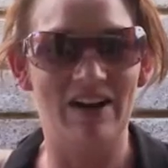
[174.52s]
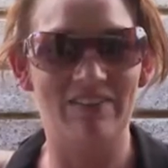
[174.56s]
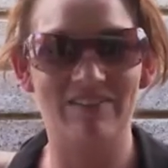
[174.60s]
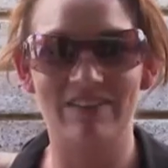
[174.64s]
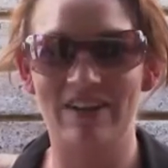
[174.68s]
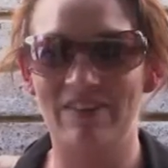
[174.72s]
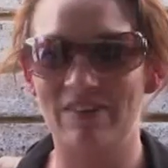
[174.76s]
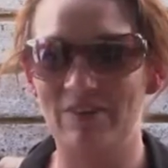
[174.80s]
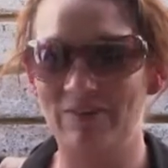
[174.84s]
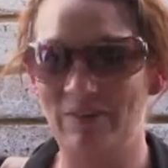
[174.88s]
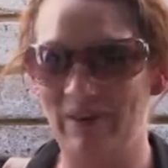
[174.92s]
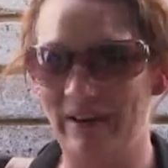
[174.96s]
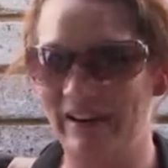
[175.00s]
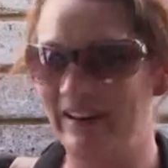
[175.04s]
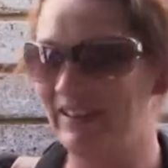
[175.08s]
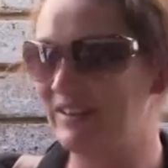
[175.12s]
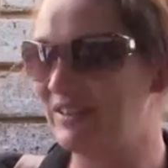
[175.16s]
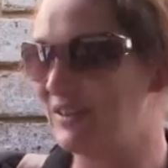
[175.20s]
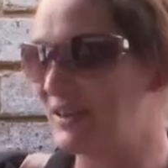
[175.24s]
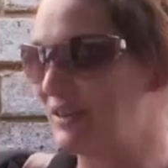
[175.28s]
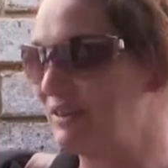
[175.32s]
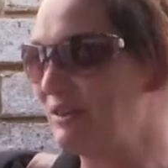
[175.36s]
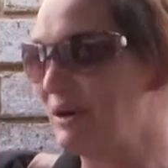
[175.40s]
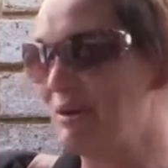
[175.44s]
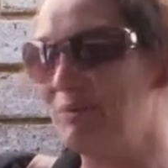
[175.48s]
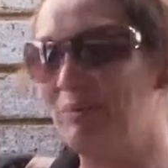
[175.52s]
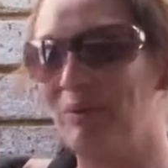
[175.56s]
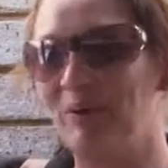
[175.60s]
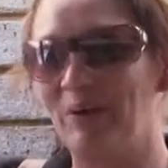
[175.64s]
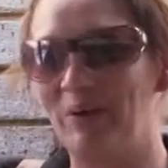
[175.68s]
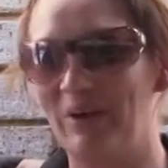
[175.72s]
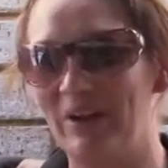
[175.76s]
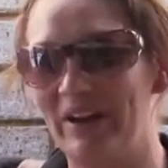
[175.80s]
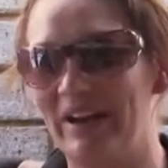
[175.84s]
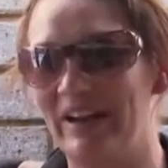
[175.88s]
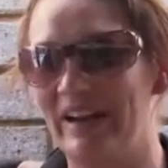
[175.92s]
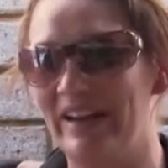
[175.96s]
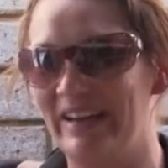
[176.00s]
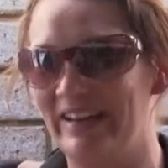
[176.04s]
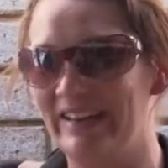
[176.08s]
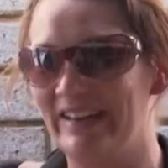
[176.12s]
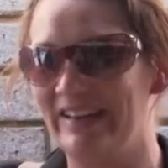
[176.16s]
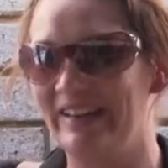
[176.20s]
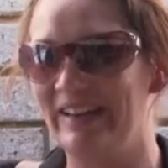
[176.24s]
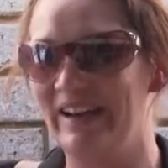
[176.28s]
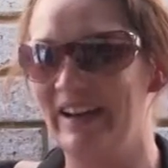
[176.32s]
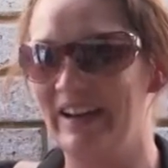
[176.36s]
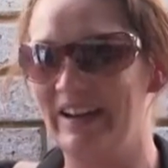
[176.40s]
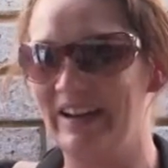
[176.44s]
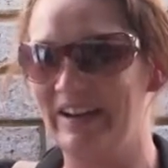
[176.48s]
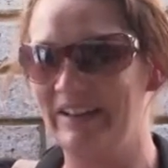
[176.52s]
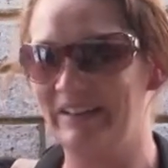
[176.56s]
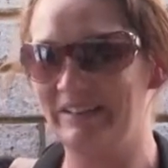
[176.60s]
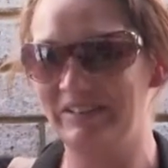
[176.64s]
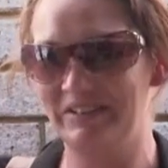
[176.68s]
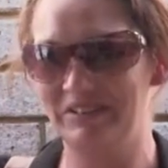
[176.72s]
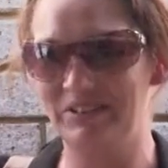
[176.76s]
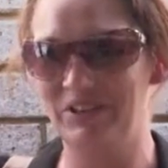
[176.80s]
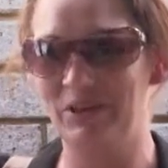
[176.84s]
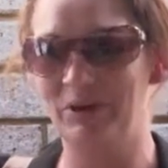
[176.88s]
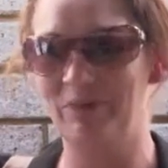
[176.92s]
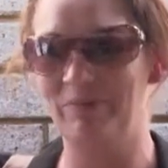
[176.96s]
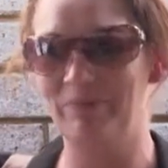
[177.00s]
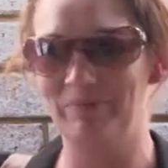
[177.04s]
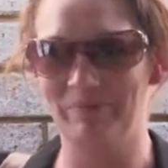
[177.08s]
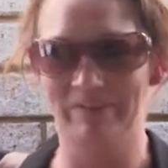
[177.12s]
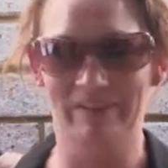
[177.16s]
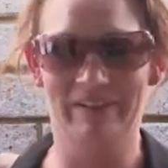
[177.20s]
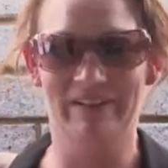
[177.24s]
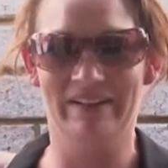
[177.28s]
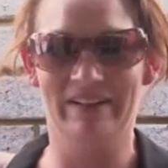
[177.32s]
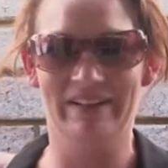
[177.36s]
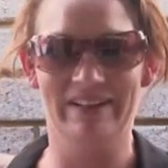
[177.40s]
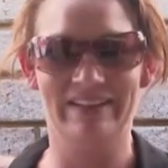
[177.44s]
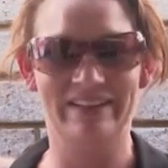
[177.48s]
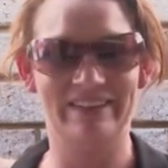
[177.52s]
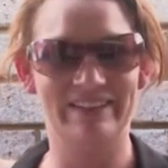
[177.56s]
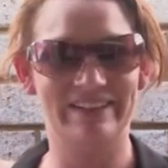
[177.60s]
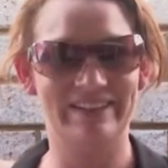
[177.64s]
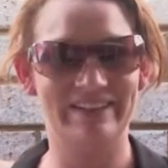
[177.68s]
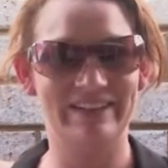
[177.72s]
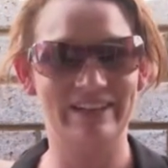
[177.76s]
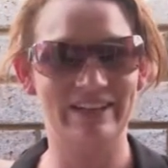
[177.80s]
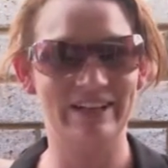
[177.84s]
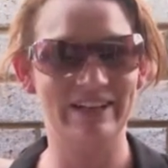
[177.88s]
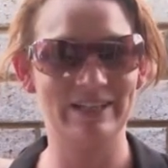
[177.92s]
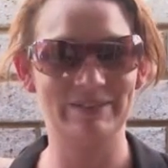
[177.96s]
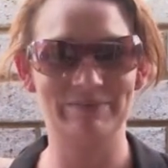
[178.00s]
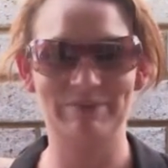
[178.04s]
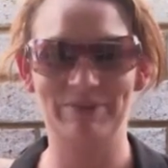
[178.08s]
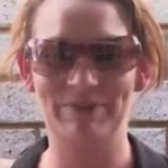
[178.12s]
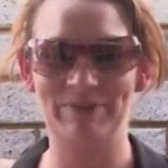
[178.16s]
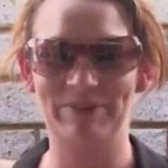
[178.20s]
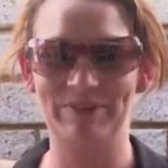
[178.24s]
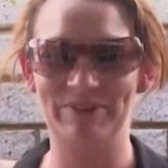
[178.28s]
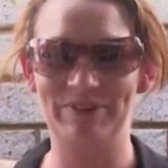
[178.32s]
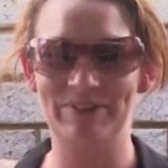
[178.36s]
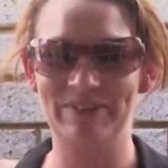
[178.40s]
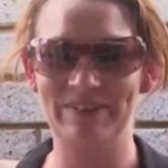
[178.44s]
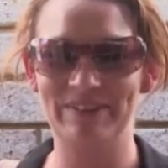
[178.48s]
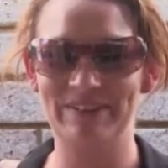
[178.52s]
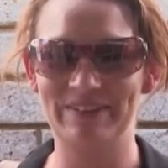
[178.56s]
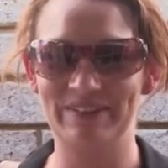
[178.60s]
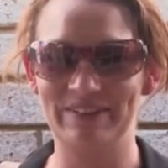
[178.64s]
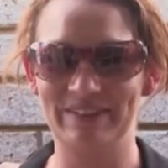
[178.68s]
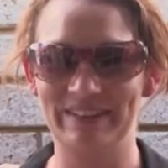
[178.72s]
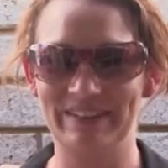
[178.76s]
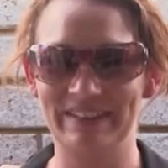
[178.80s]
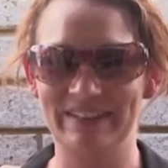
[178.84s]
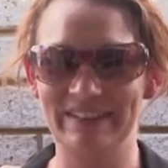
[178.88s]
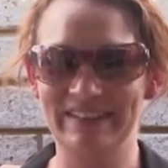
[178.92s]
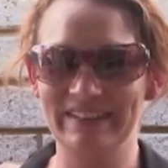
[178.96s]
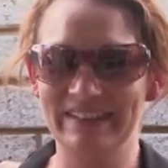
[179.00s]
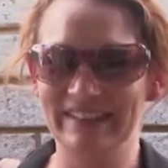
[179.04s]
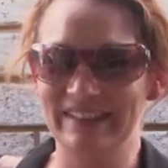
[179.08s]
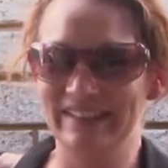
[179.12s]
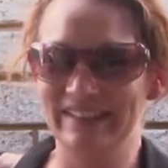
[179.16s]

I've never been so not bored in a job class before, so it